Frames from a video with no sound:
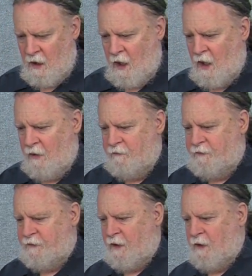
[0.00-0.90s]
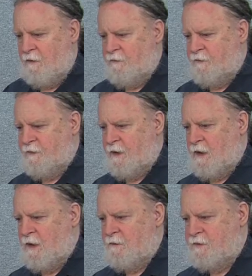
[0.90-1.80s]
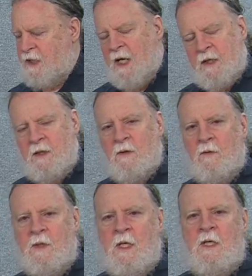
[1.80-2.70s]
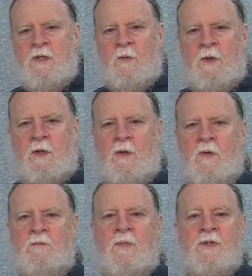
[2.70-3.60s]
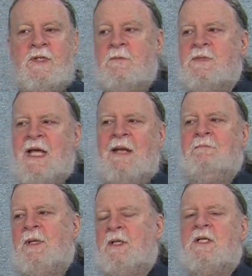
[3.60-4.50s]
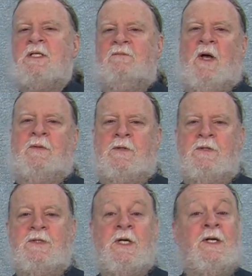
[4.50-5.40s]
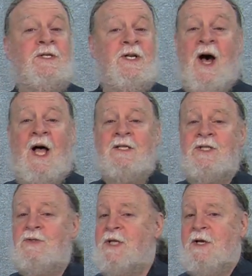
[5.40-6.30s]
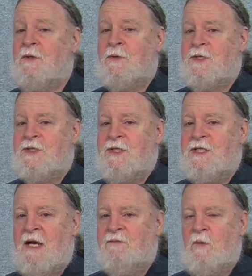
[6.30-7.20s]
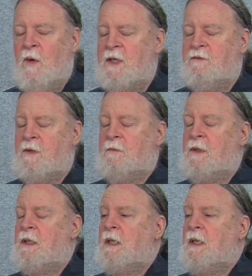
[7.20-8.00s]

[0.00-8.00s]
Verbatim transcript: of, of uh, Donohue to include Muslims and millions of others, non Judeo Christians, every one of them,